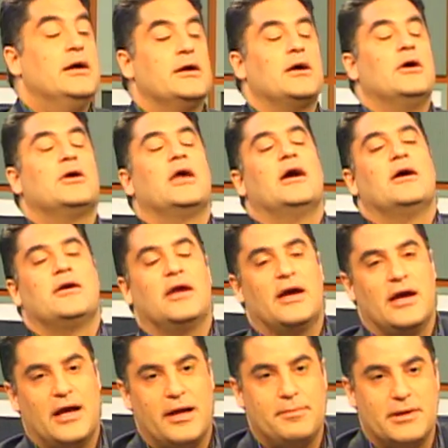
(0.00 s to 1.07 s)
okay,
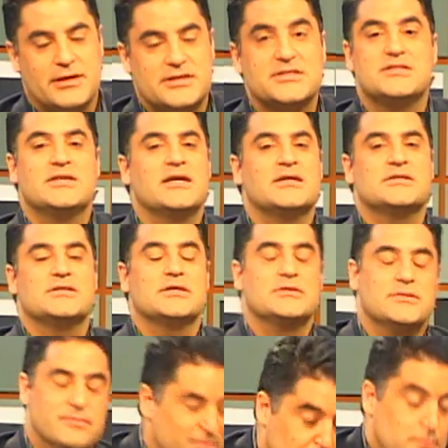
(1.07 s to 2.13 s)
okay, I'd be like, six,
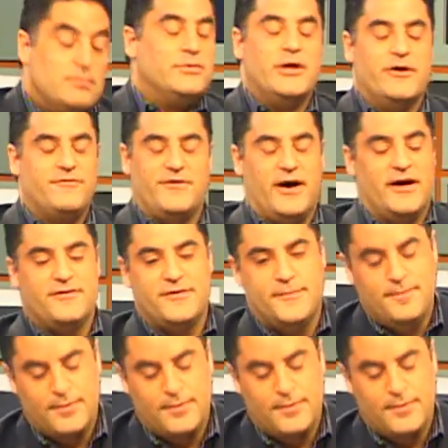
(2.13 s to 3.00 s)
six, no, five.